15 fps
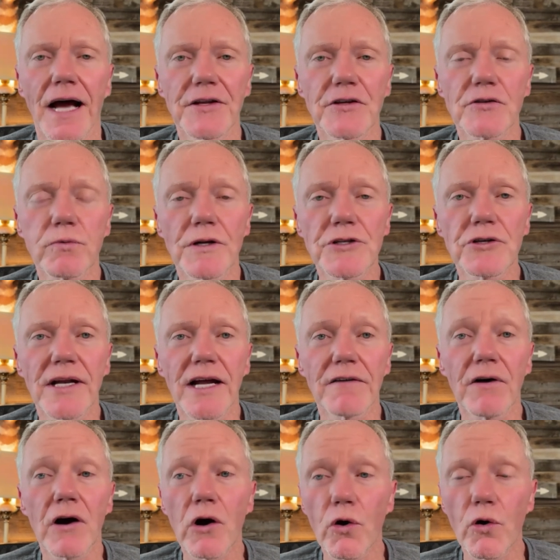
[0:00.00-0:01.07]
I just want you
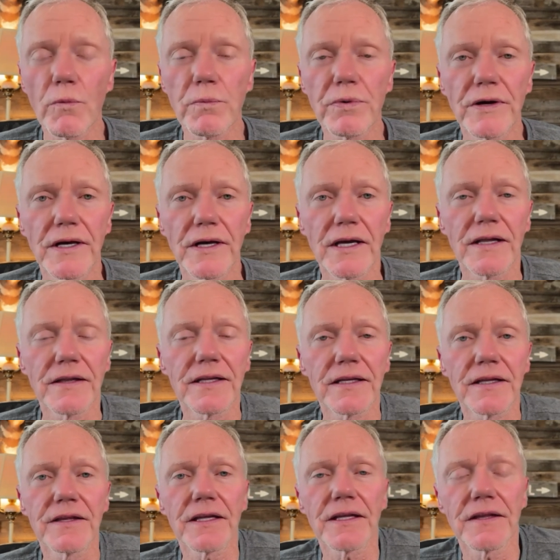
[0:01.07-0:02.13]
to have hope
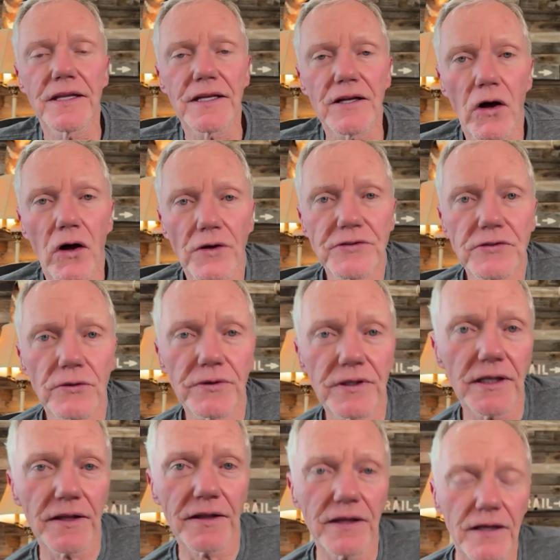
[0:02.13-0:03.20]
that that that also that,